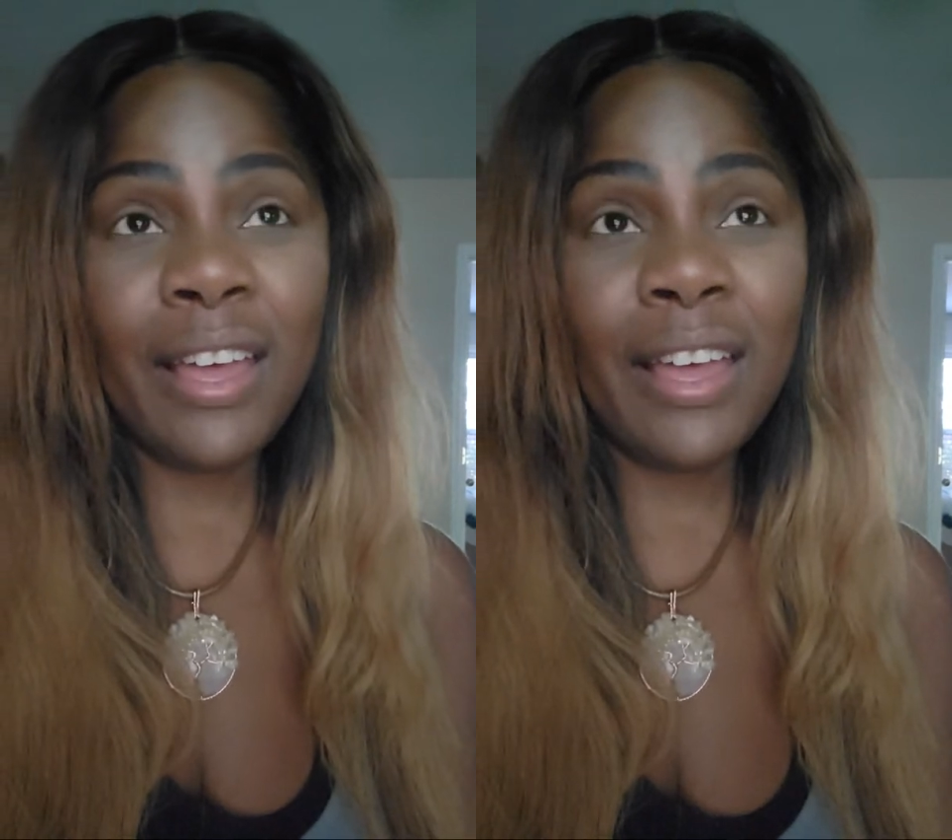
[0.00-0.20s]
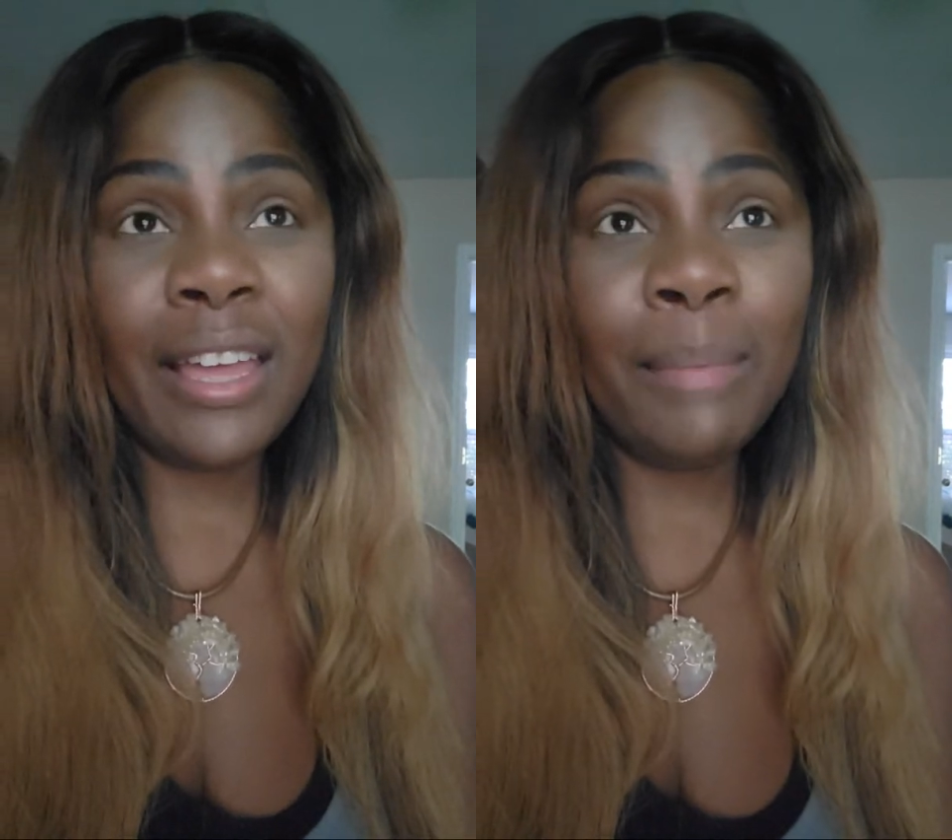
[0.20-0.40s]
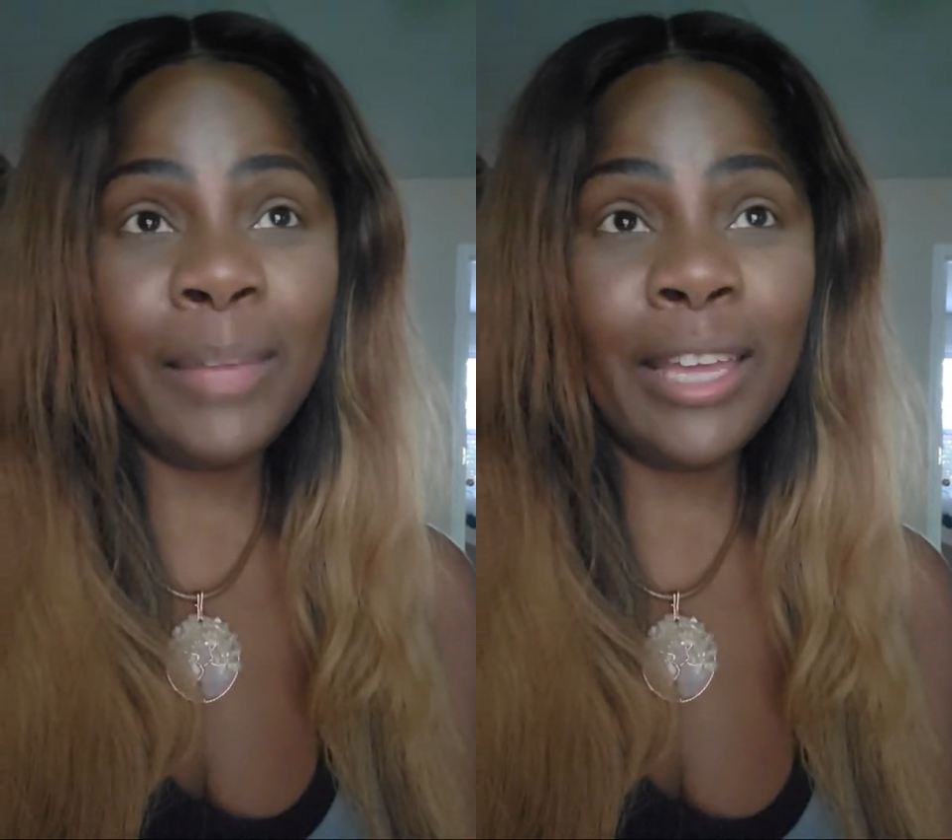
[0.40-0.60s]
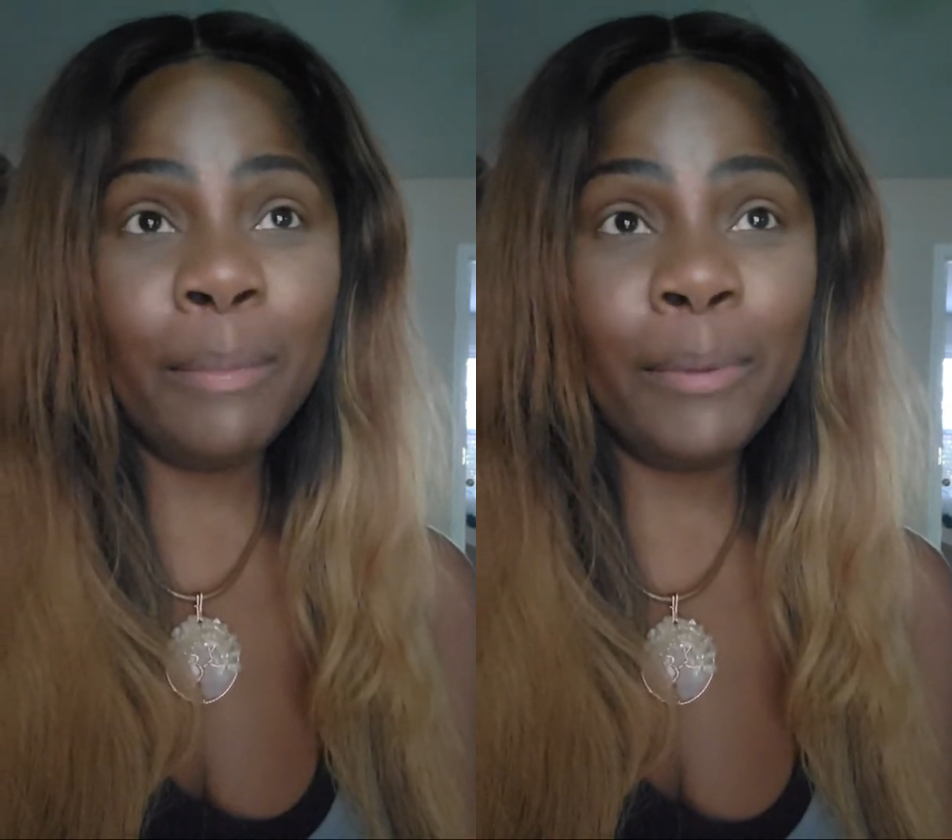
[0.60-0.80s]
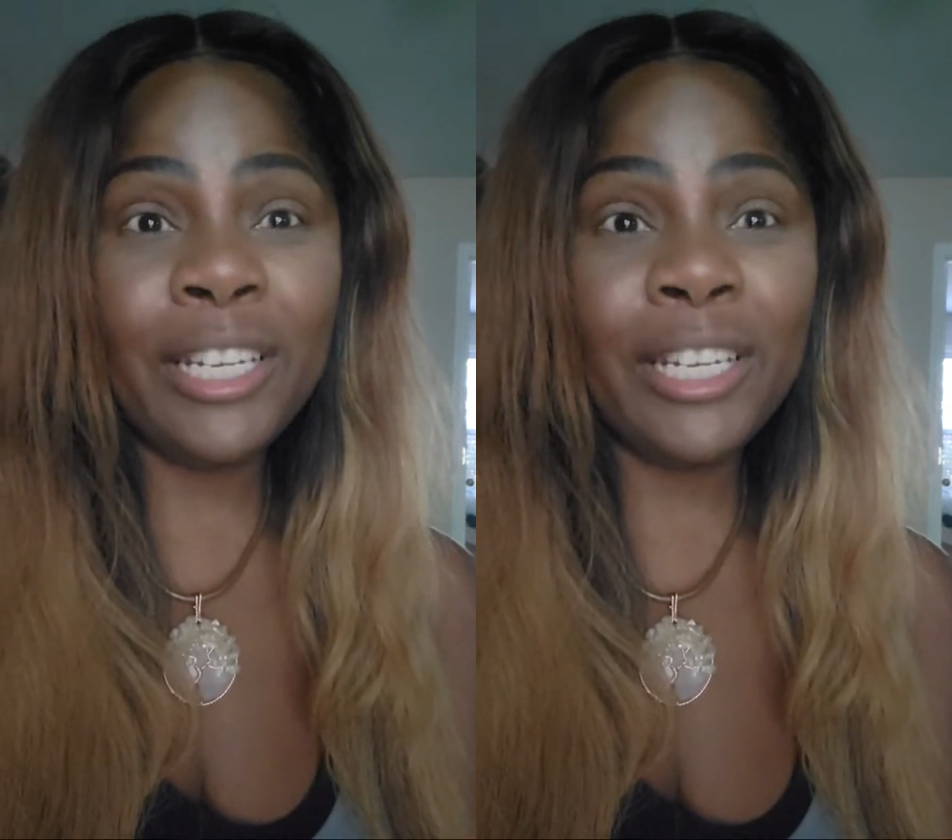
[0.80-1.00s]

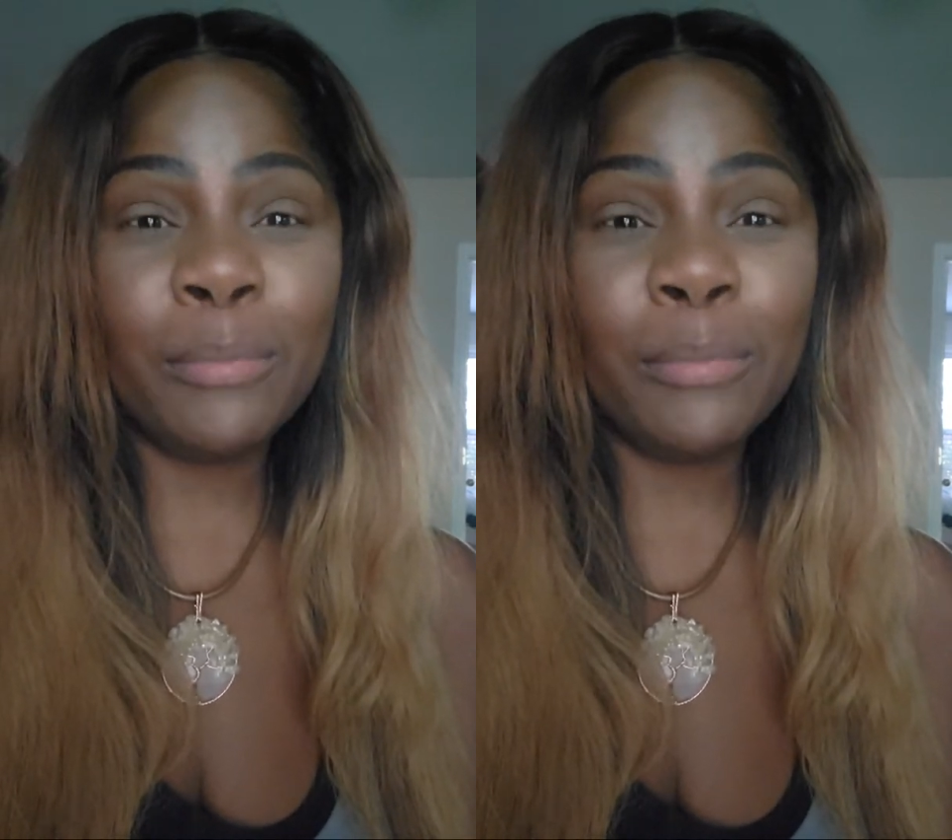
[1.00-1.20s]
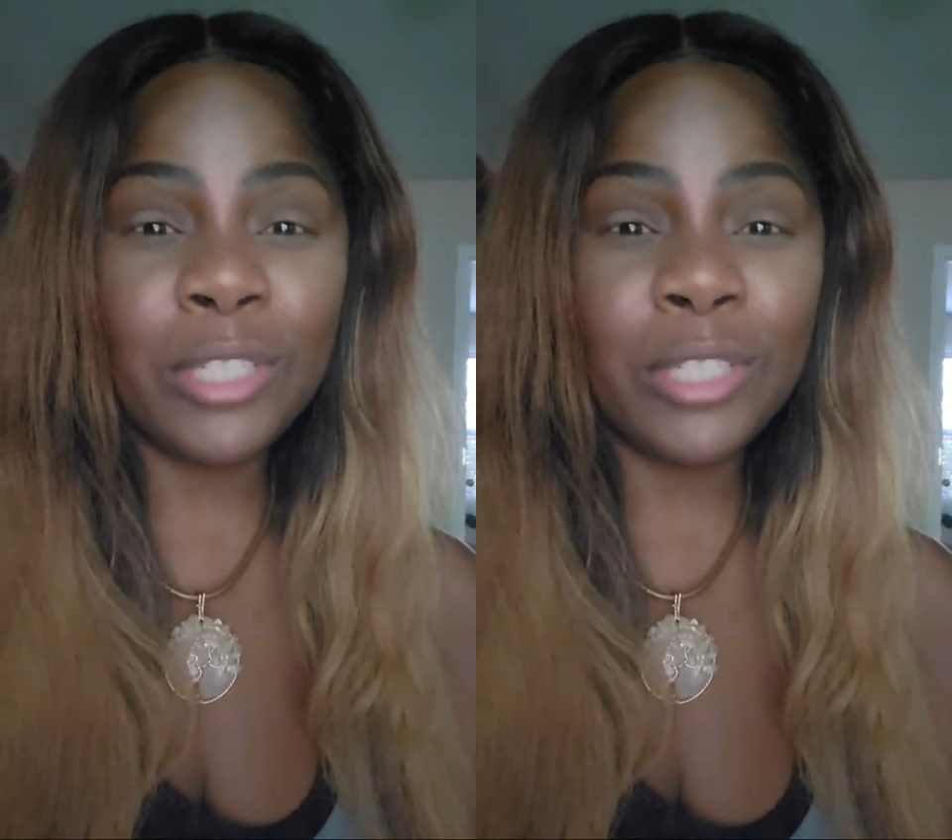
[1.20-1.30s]
unpredictable